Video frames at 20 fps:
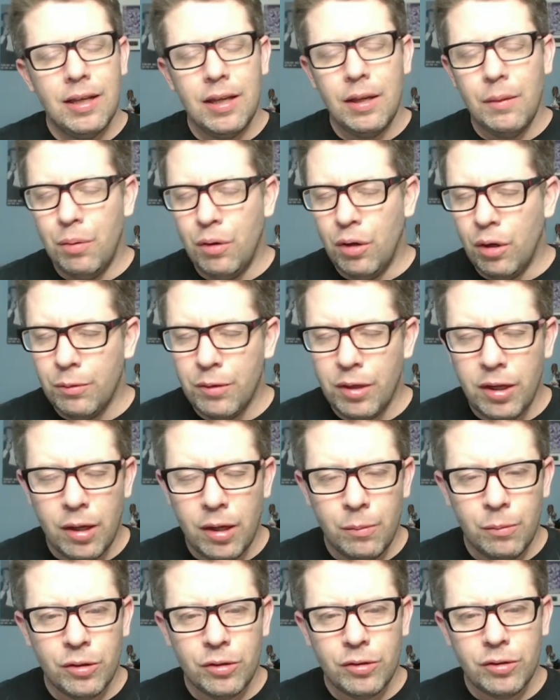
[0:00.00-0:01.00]
He put up the
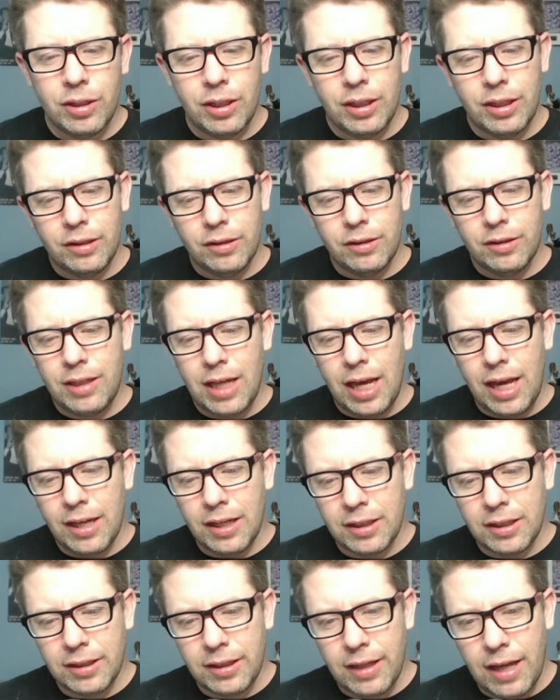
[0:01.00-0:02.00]
numbers. He's
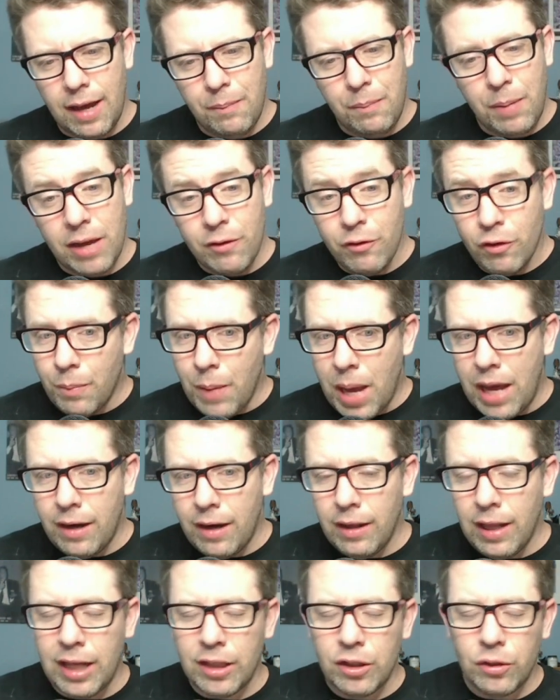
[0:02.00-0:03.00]
taken a step. Patrick
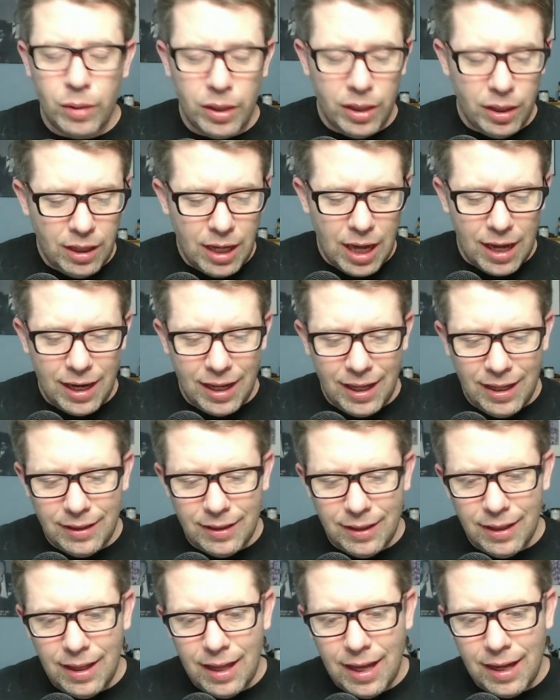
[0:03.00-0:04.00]
Madden last week kind of
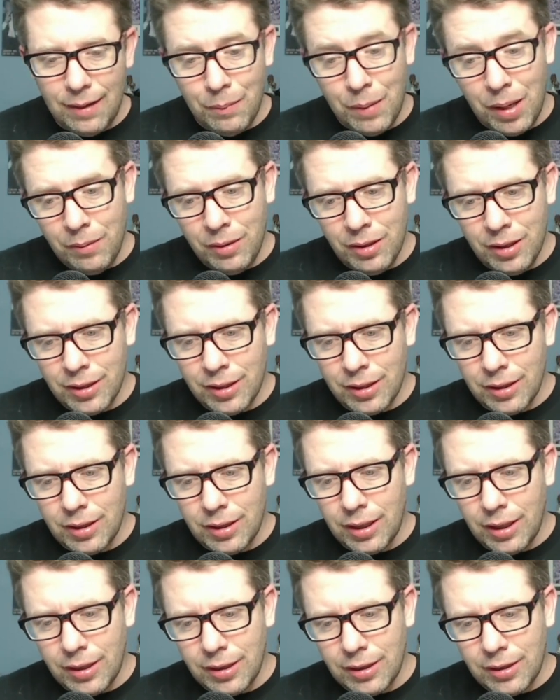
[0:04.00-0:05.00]
hinted that maybe this is
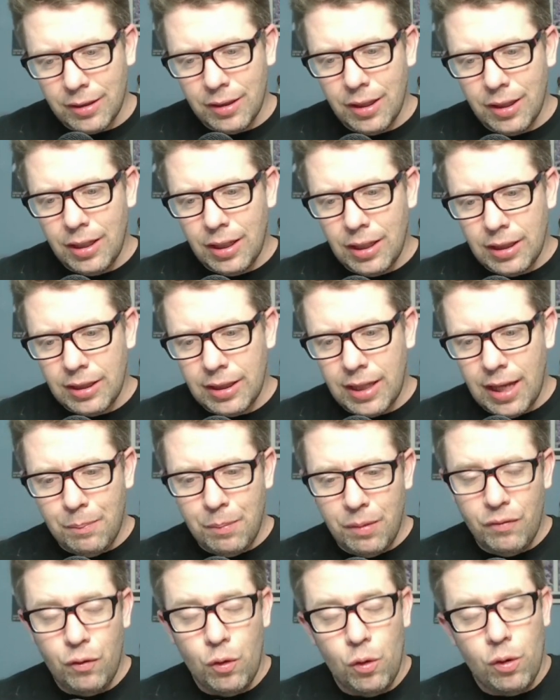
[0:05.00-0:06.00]
his step
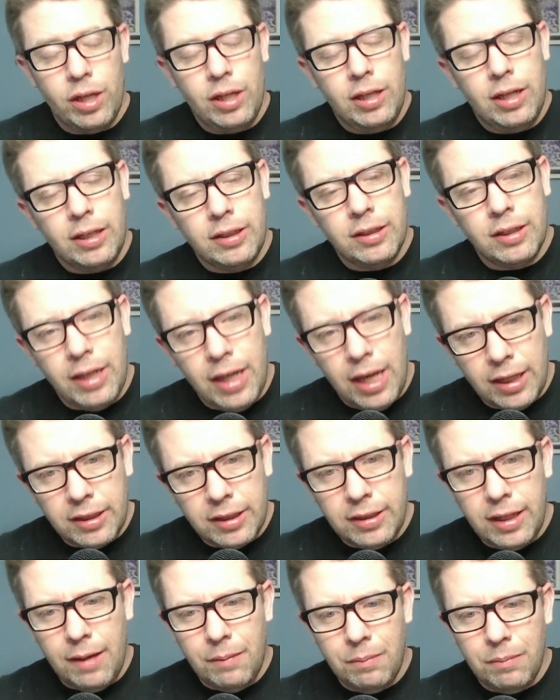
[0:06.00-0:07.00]
before he takes the next
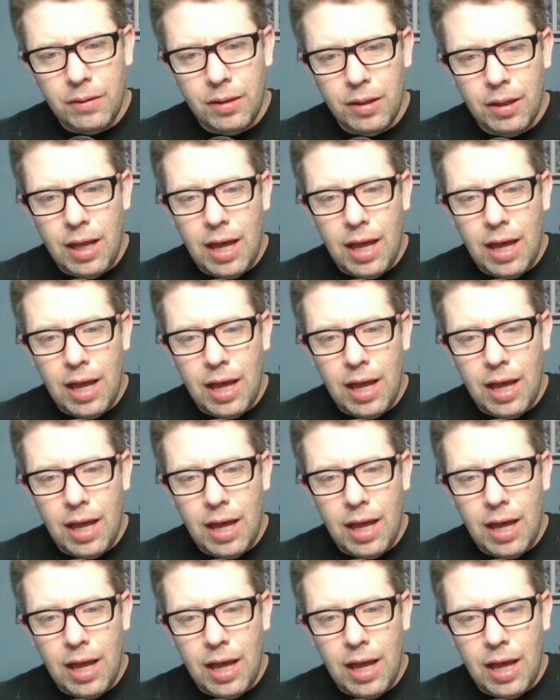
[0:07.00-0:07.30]
step.